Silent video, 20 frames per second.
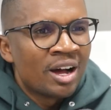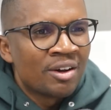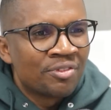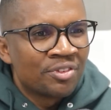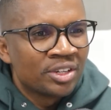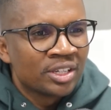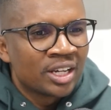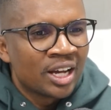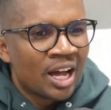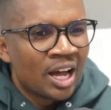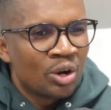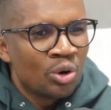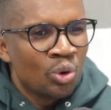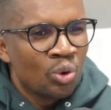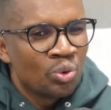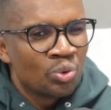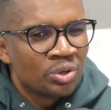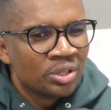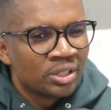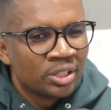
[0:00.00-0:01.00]
Africa
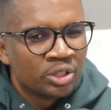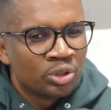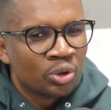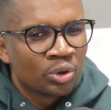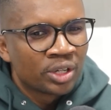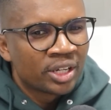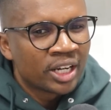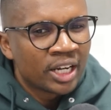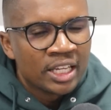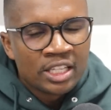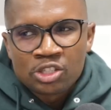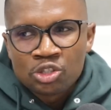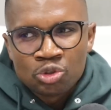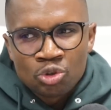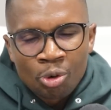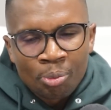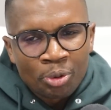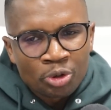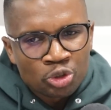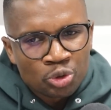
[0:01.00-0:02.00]
alone, creates
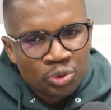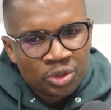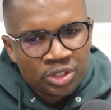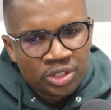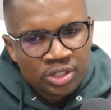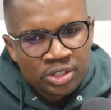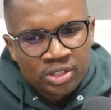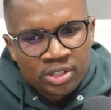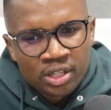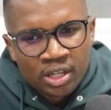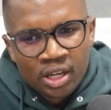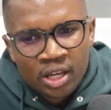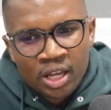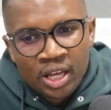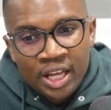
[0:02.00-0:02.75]
new opportunities.